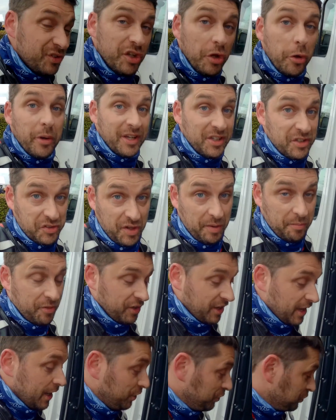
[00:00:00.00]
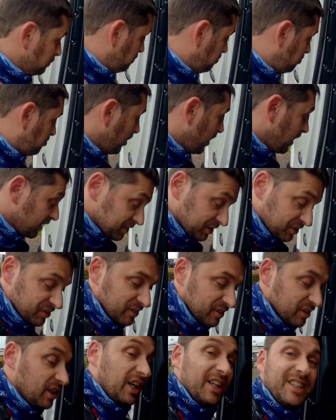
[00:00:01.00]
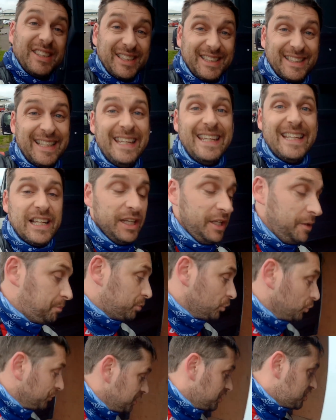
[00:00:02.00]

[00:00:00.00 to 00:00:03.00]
doing something else, but I sneakily brought the